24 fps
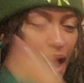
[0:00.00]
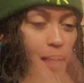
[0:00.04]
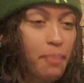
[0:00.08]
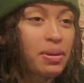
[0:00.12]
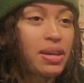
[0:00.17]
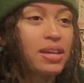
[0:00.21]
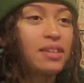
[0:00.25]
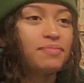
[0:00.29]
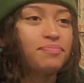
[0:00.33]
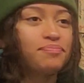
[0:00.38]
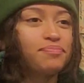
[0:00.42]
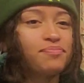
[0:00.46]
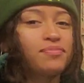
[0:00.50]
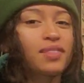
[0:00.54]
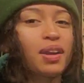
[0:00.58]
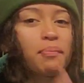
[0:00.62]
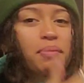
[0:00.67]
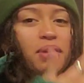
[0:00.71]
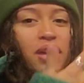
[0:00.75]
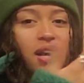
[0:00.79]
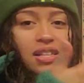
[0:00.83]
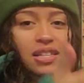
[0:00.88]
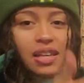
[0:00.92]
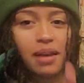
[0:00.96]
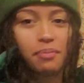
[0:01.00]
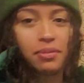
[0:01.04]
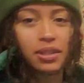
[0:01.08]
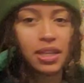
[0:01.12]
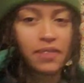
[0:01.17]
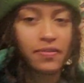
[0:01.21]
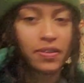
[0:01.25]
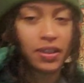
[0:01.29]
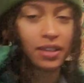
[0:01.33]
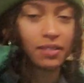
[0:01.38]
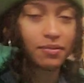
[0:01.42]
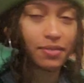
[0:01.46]
I mean, because I'm
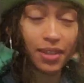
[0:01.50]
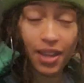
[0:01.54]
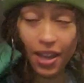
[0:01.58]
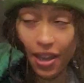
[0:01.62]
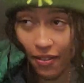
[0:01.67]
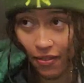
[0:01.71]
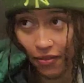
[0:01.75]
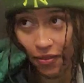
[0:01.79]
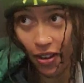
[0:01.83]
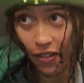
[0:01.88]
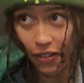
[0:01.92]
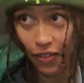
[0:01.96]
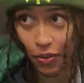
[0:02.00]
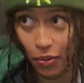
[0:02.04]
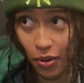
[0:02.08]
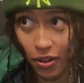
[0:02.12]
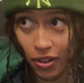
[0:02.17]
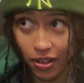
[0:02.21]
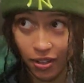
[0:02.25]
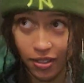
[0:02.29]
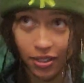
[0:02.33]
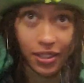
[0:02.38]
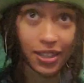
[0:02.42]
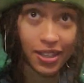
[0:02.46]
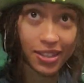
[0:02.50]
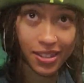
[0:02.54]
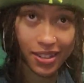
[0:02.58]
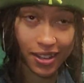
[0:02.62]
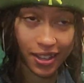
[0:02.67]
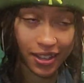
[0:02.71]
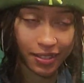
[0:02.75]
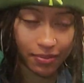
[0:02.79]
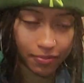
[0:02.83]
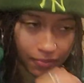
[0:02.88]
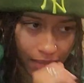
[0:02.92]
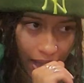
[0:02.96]
leaving, for everyone
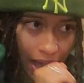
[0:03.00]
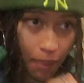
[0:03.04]
listening,